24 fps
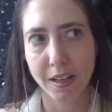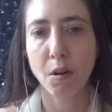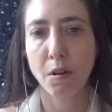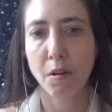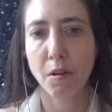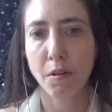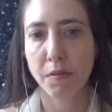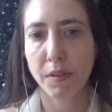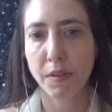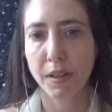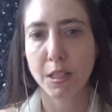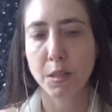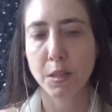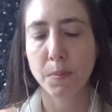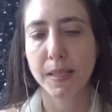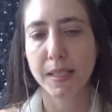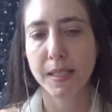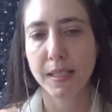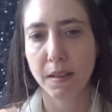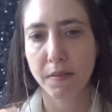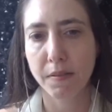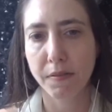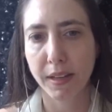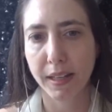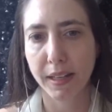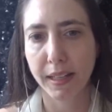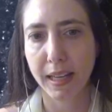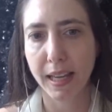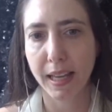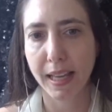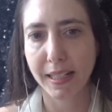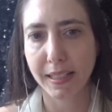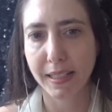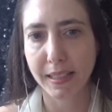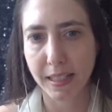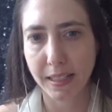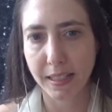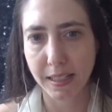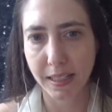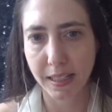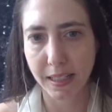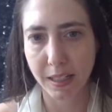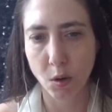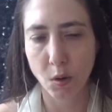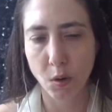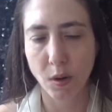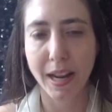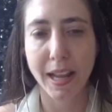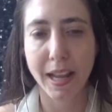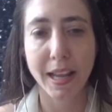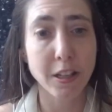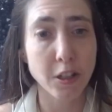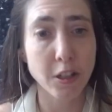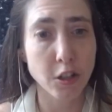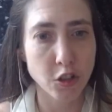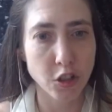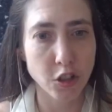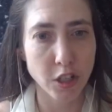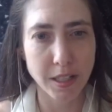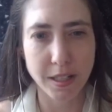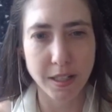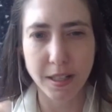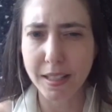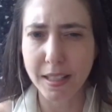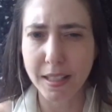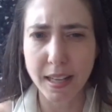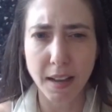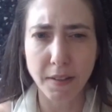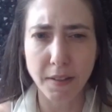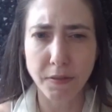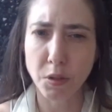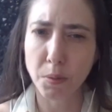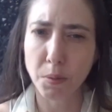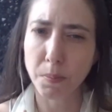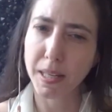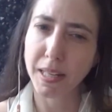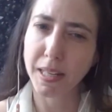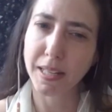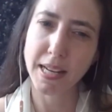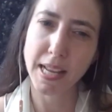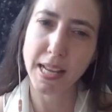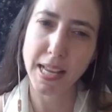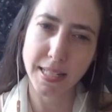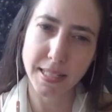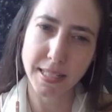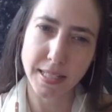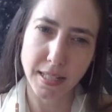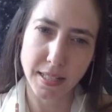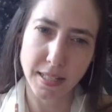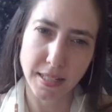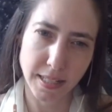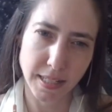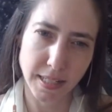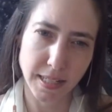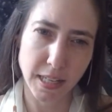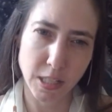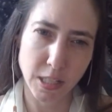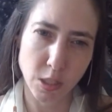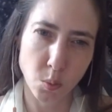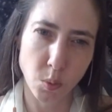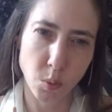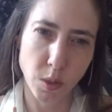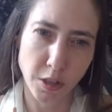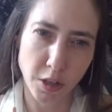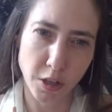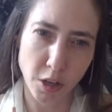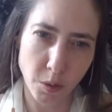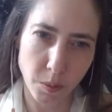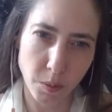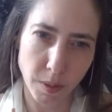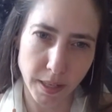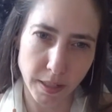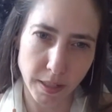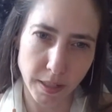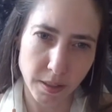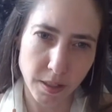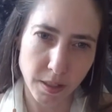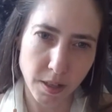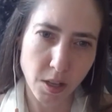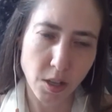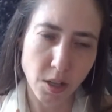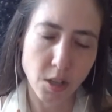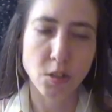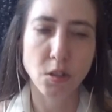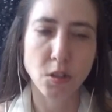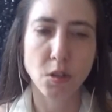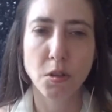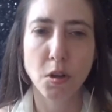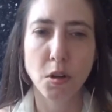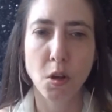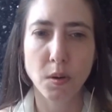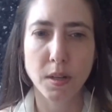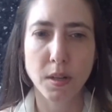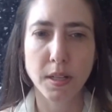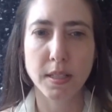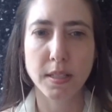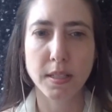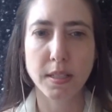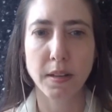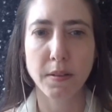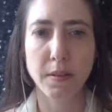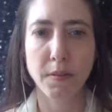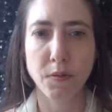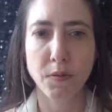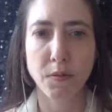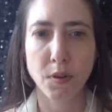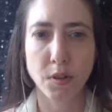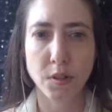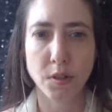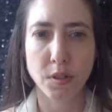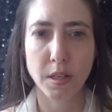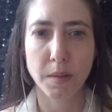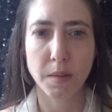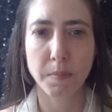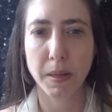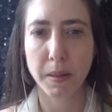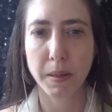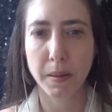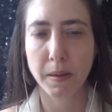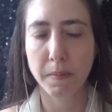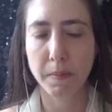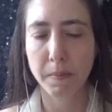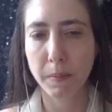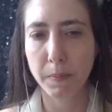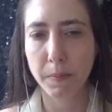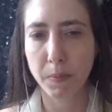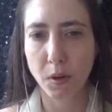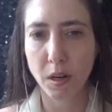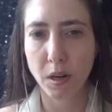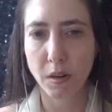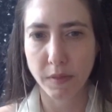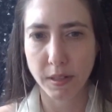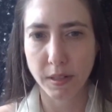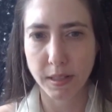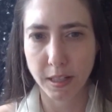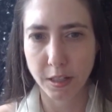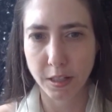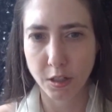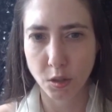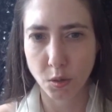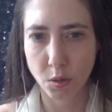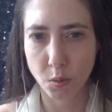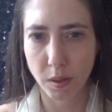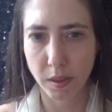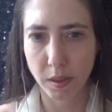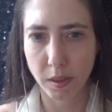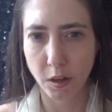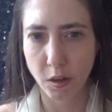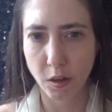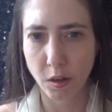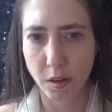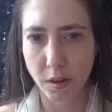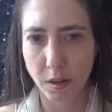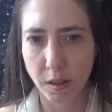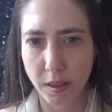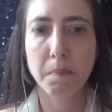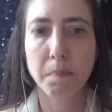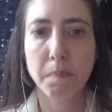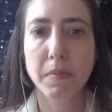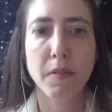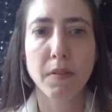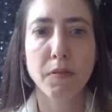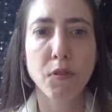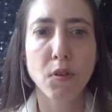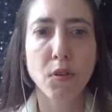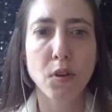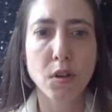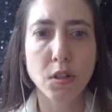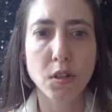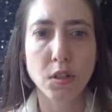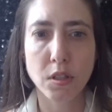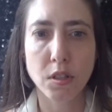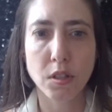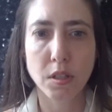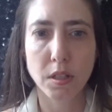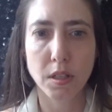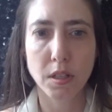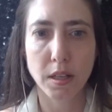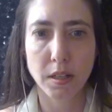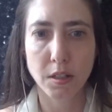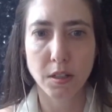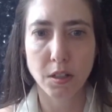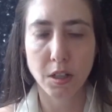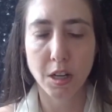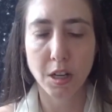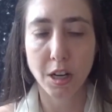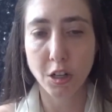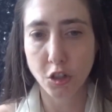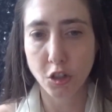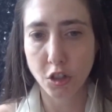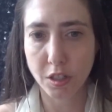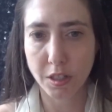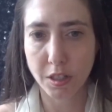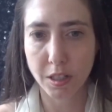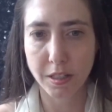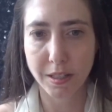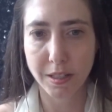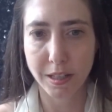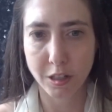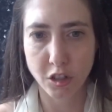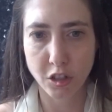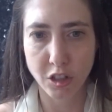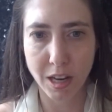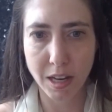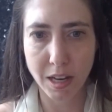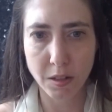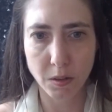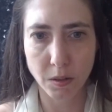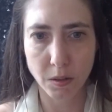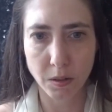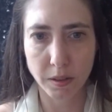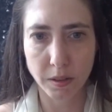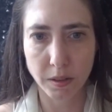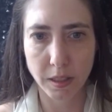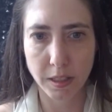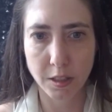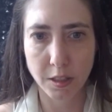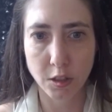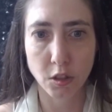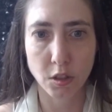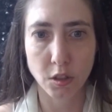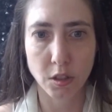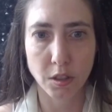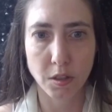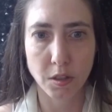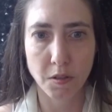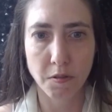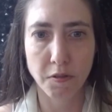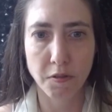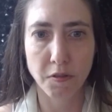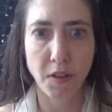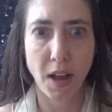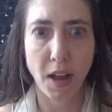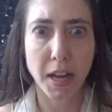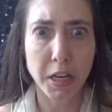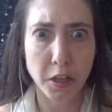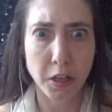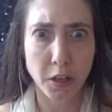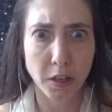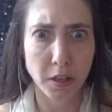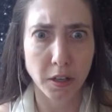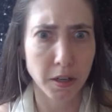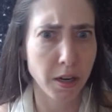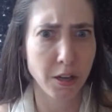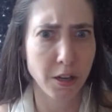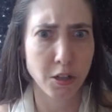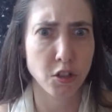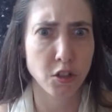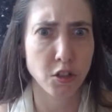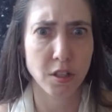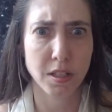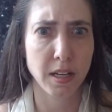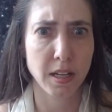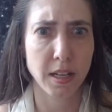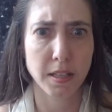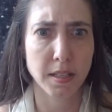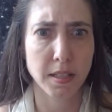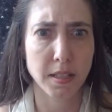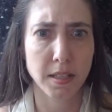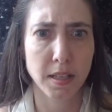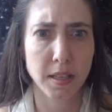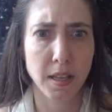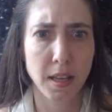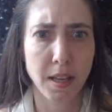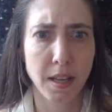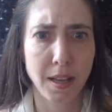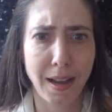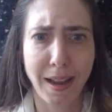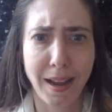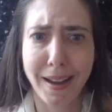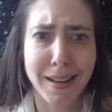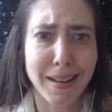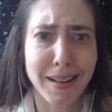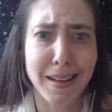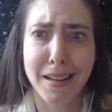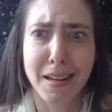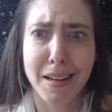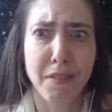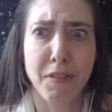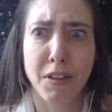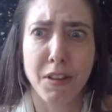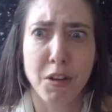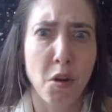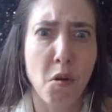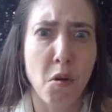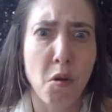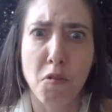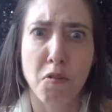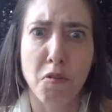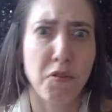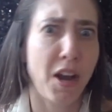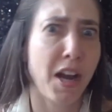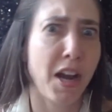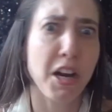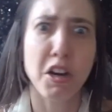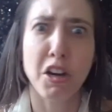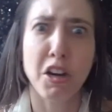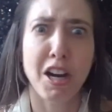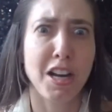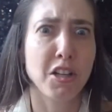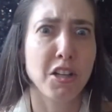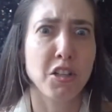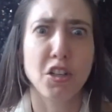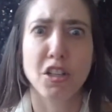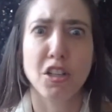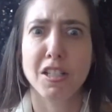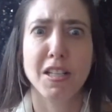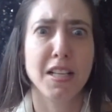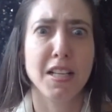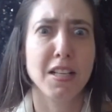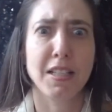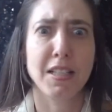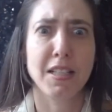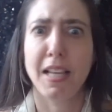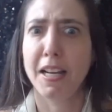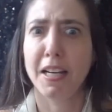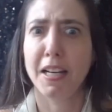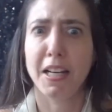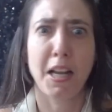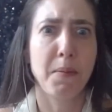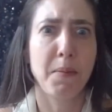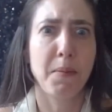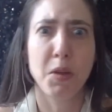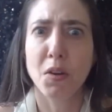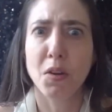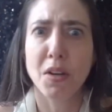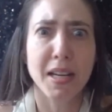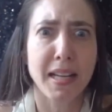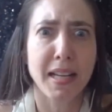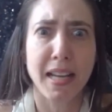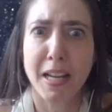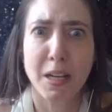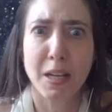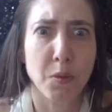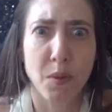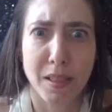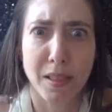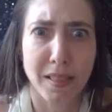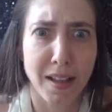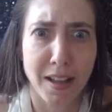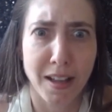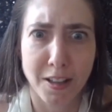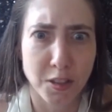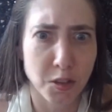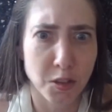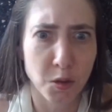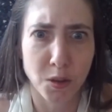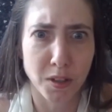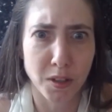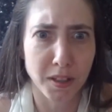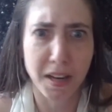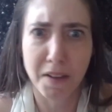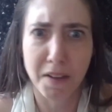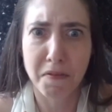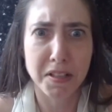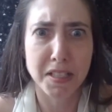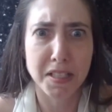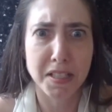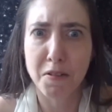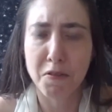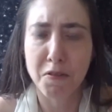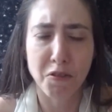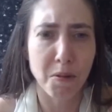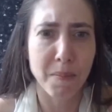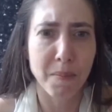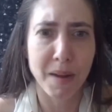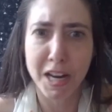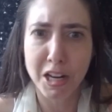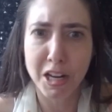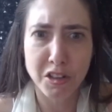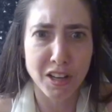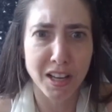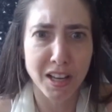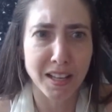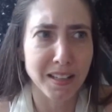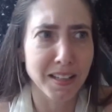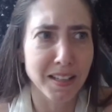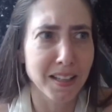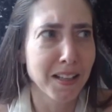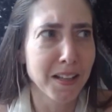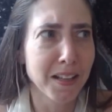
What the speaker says: of a specific entity or energy doesn't have to be an entity as we know it. So, notice I first, in my book, Conversations with the Earth, the first consciousness I channeled is fire consciousness. I didn't even know fire consciousness can communicate with us or give us information